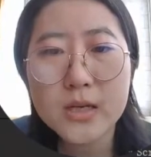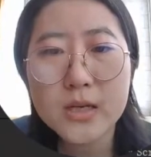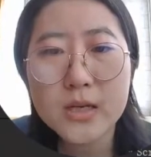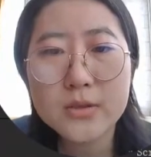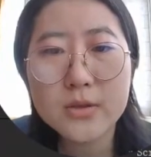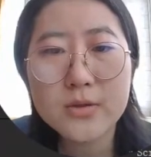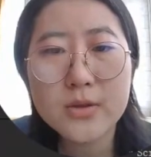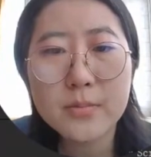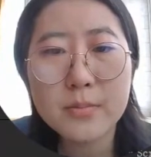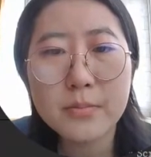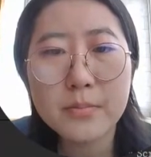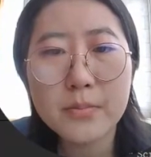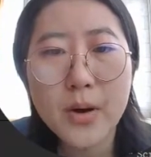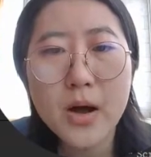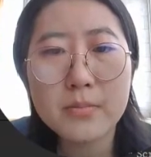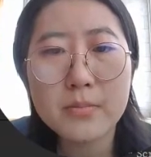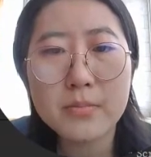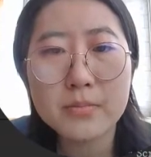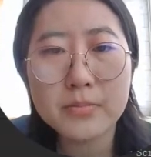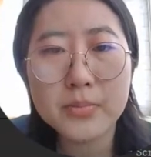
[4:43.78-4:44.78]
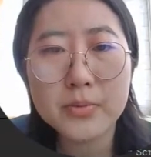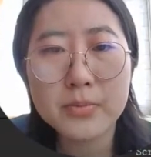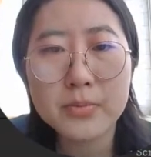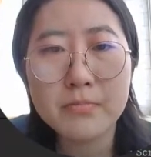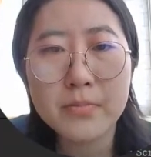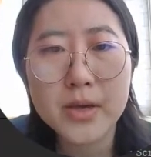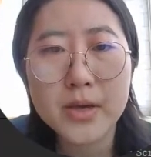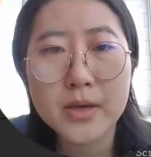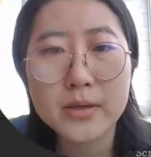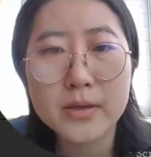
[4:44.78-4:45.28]
So the bump
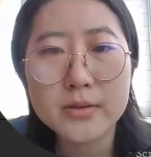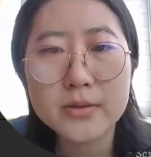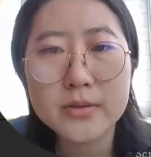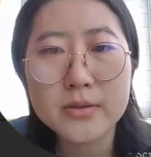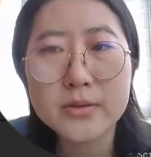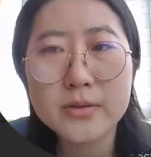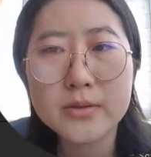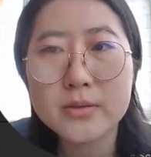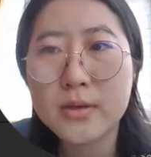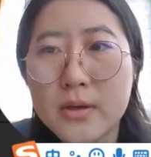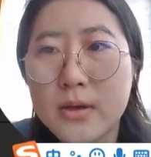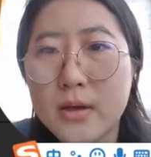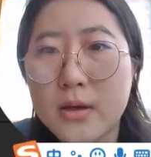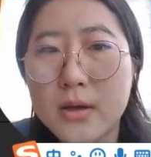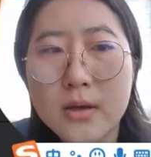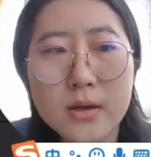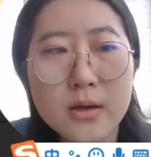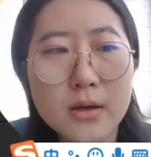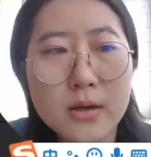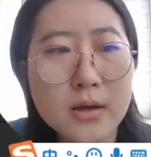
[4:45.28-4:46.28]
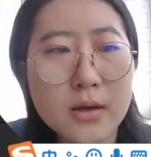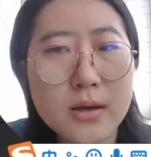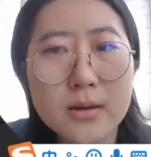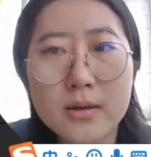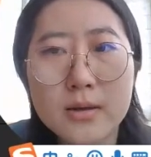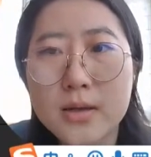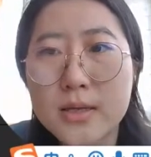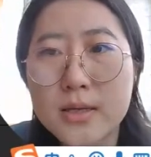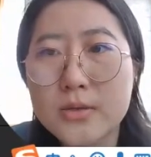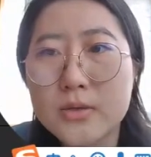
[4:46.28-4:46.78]
means
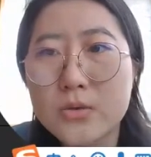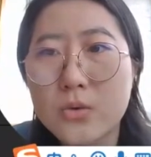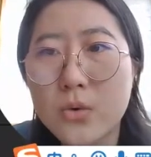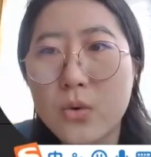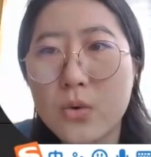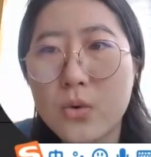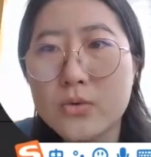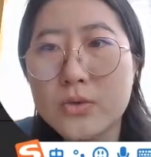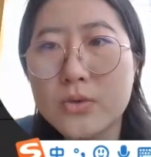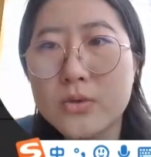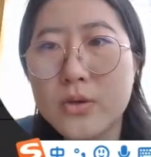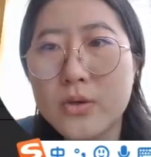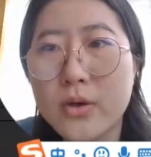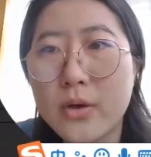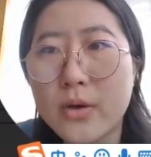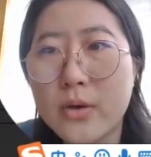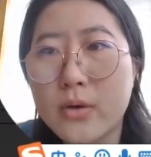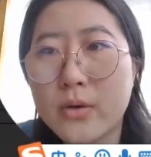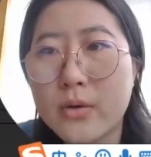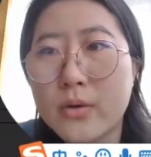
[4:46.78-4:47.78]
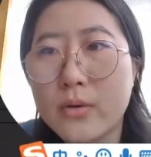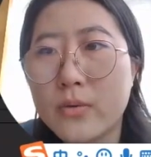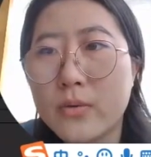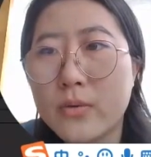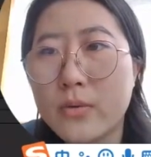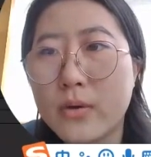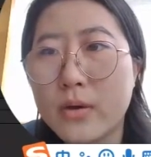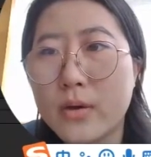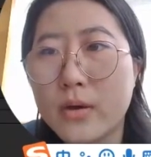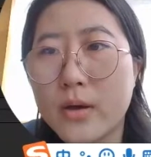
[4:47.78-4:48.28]
let's also
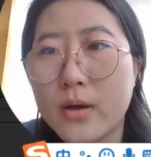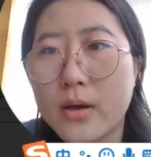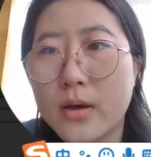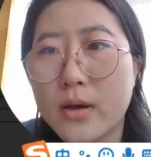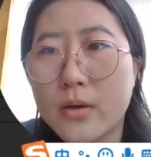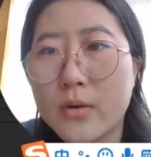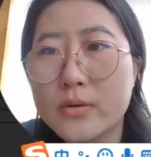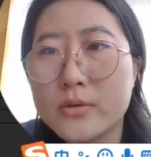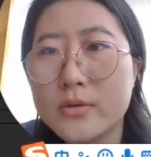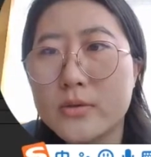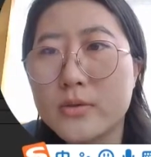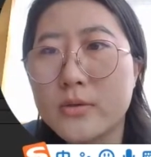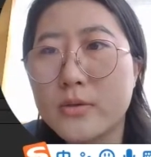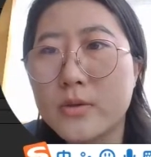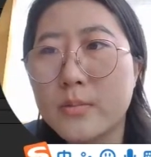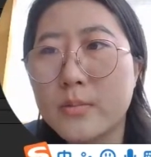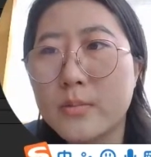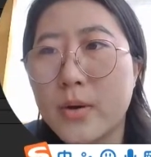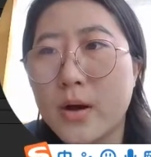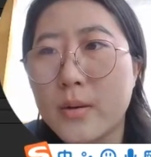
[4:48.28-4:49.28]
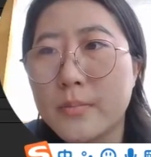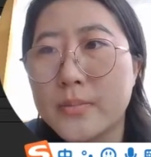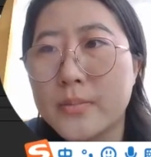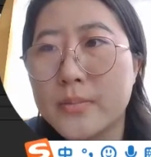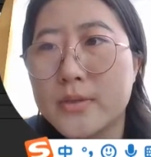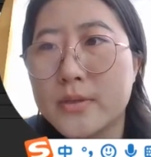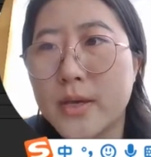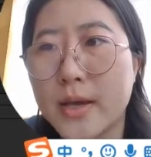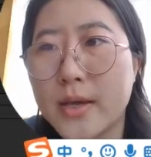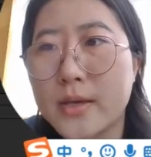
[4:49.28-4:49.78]
go into the
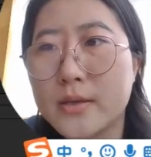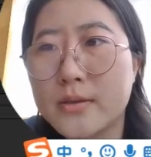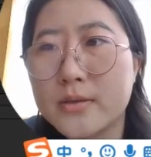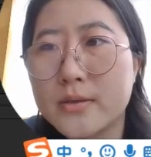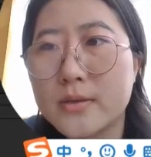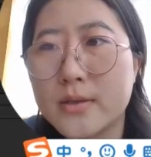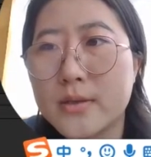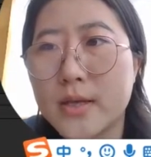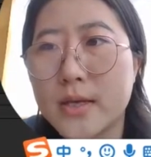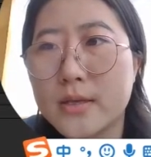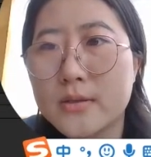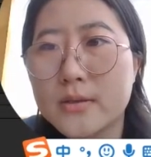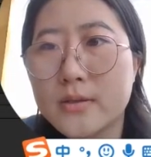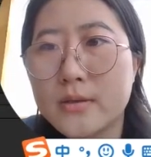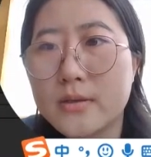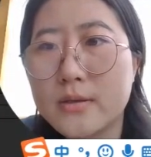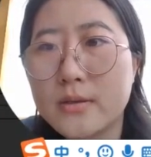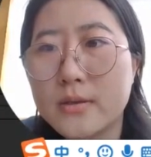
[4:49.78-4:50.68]
properties. Let's